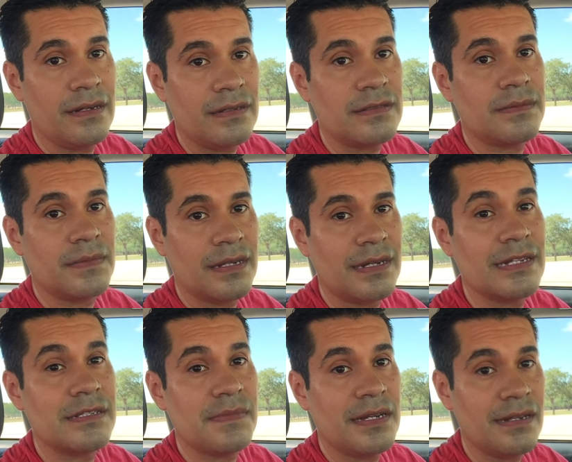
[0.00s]
awesome the
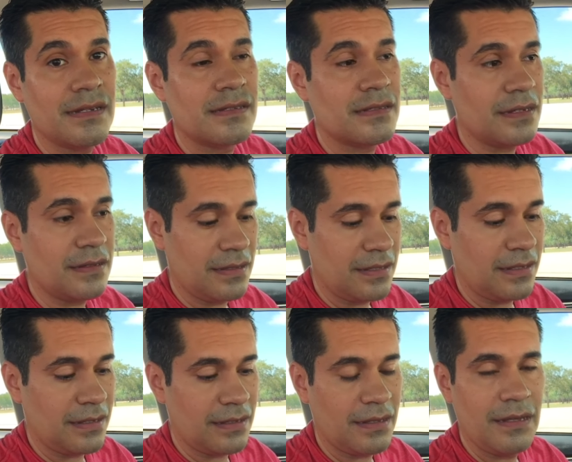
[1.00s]
gas mileage I
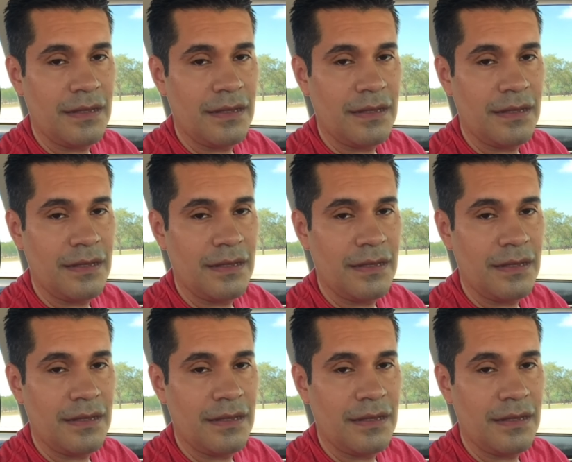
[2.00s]
think